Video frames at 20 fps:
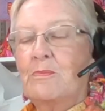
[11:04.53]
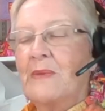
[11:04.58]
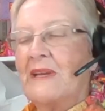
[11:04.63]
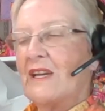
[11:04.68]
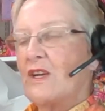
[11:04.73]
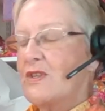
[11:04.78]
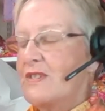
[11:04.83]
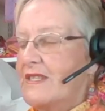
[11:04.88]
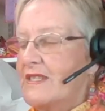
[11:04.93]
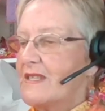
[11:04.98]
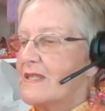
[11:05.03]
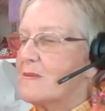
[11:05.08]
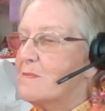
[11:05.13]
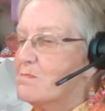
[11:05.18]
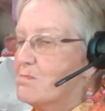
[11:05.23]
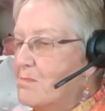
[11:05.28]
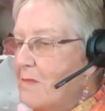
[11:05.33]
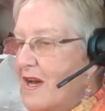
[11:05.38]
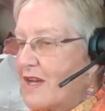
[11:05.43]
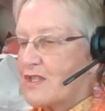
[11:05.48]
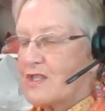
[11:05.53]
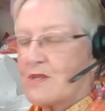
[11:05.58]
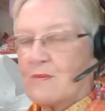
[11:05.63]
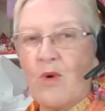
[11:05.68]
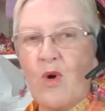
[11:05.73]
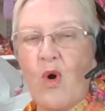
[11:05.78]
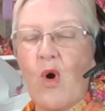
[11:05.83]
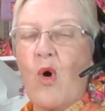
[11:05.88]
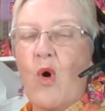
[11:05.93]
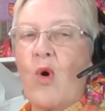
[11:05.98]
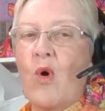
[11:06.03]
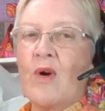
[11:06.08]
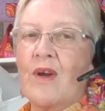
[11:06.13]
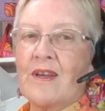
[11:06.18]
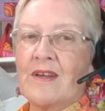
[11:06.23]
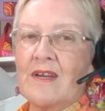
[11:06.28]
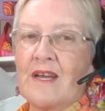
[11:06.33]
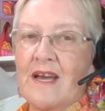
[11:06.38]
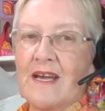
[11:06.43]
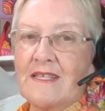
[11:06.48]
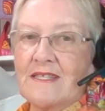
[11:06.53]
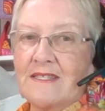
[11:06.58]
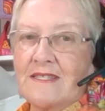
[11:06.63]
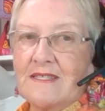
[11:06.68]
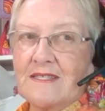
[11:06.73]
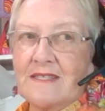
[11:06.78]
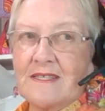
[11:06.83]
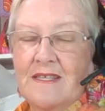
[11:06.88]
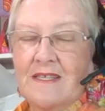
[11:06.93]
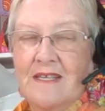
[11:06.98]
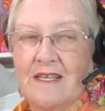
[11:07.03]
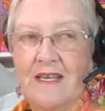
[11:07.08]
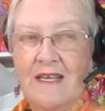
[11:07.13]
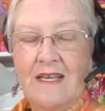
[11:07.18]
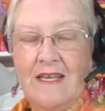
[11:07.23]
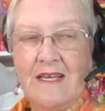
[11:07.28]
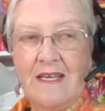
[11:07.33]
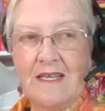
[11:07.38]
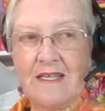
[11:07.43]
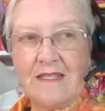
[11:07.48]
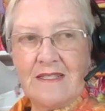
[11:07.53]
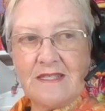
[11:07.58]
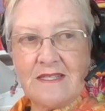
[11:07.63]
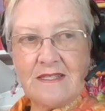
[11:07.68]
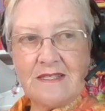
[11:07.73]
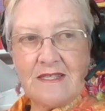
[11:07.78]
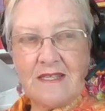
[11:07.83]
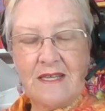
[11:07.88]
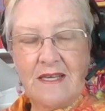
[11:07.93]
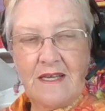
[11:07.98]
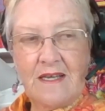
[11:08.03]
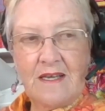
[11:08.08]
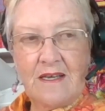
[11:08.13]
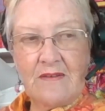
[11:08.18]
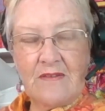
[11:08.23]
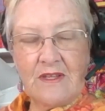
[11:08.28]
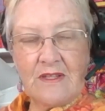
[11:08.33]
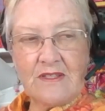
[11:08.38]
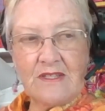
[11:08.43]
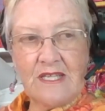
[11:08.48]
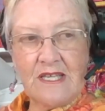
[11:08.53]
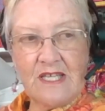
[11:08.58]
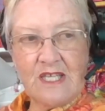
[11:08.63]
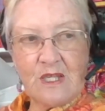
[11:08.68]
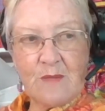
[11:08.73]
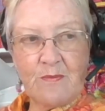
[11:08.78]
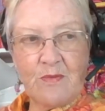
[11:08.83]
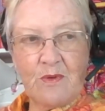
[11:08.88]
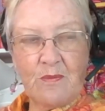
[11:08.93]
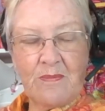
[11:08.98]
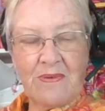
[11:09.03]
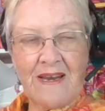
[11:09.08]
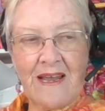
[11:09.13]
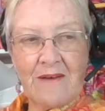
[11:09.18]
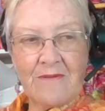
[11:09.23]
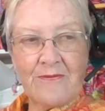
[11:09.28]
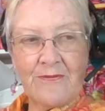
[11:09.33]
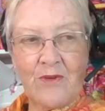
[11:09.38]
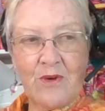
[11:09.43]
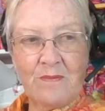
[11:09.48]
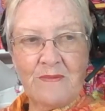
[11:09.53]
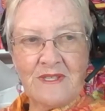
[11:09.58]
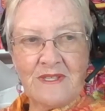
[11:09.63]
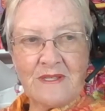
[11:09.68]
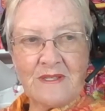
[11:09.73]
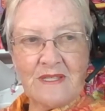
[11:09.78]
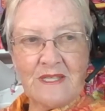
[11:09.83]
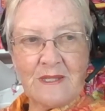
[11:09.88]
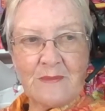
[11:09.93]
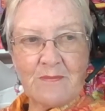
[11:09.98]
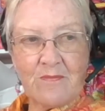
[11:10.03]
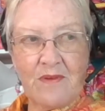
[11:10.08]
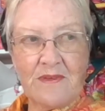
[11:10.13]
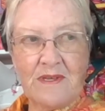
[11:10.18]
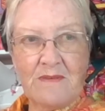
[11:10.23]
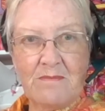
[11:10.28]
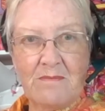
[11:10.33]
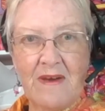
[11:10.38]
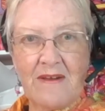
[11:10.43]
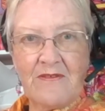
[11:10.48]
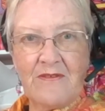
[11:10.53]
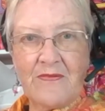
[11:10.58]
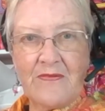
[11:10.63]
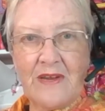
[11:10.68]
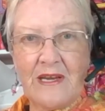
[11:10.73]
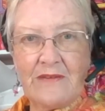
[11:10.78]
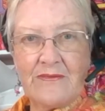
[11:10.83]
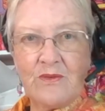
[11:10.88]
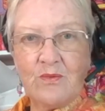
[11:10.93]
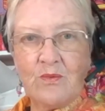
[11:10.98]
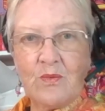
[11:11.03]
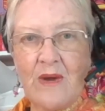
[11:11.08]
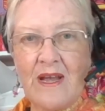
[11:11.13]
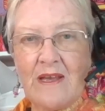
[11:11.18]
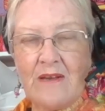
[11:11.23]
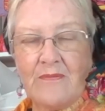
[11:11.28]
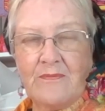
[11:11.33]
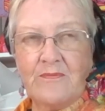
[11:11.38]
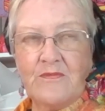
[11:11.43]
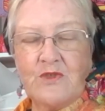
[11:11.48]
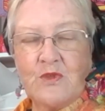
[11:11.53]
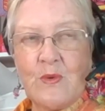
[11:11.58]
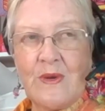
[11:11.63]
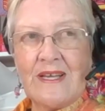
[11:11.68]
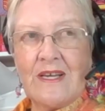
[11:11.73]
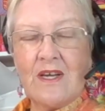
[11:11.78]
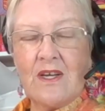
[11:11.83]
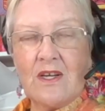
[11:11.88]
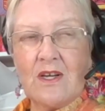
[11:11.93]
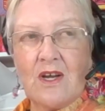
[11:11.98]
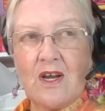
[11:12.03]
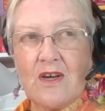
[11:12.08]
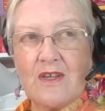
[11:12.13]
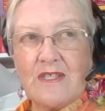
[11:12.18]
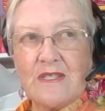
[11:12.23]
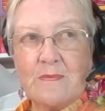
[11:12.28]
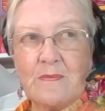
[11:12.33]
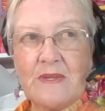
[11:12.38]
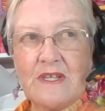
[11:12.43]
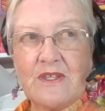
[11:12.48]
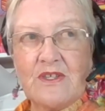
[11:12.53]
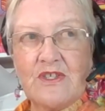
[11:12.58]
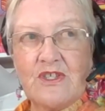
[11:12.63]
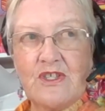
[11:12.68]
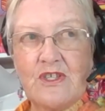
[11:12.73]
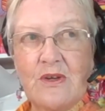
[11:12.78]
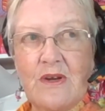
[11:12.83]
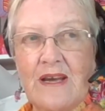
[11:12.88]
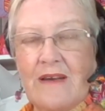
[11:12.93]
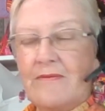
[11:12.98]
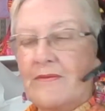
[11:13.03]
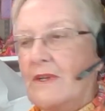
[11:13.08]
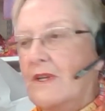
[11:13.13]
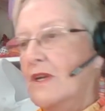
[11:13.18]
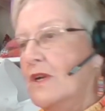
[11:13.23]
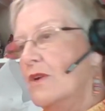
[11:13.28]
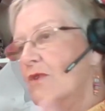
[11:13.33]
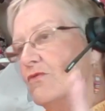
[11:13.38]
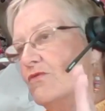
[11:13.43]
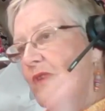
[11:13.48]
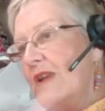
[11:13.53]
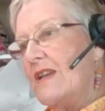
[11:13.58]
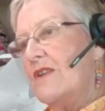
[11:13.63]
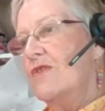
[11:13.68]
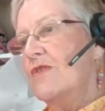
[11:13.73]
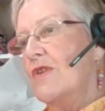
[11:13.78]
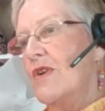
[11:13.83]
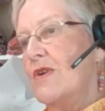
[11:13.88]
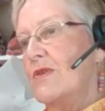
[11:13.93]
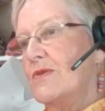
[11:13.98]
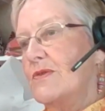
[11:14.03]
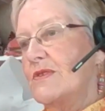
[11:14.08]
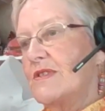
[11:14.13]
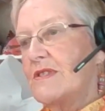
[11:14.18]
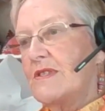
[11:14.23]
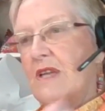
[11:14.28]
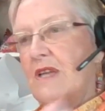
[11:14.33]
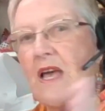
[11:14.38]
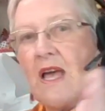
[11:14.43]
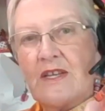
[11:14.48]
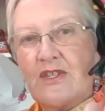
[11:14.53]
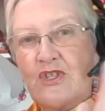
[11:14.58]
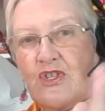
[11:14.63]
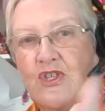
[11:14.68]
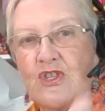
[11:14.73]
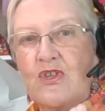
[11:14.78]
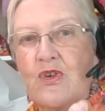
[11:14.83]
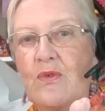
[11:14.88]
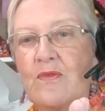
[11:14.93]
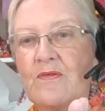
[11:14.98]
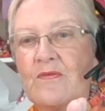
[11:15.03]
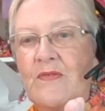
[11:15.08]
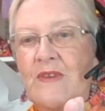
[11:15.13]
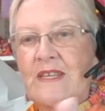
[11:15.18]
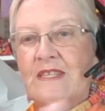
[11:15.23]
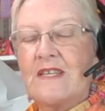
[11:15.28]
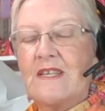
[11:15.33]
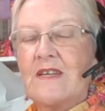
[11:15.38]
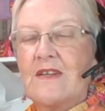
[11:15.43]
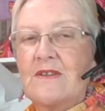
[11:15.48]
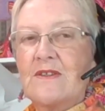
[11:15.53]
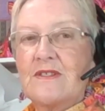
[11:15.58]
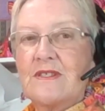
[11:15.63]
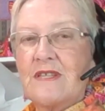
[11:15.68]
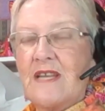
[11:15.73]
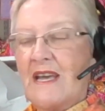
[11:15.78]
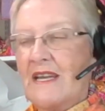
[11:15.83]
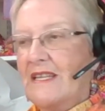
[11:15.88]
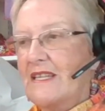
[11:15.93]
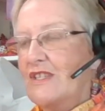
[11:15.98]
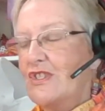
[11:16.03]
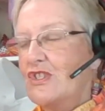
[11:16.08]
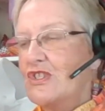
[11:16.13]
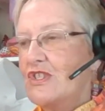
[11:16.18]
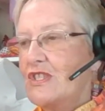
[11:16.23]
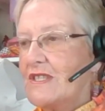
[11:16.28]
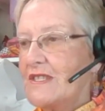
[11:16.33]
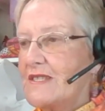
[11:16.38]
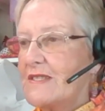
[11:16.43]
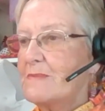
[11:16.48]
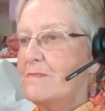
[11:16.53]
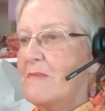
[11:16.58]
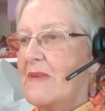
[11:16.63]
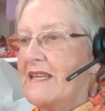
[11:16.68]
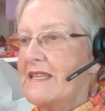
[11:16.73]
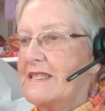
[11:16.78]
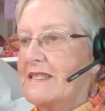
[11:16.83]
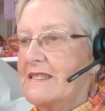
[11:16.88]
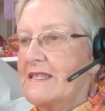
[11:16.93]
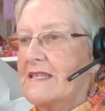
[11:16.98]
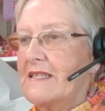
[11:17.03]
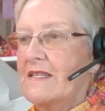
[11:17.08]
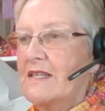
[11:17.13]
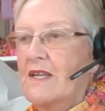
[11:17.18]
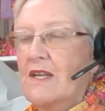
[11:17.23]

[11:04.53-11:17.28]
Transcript: Because it's much more organized. It's the Teachable platform is probably my favorite way of doing a class because you have written notes and short videos, and it just makes it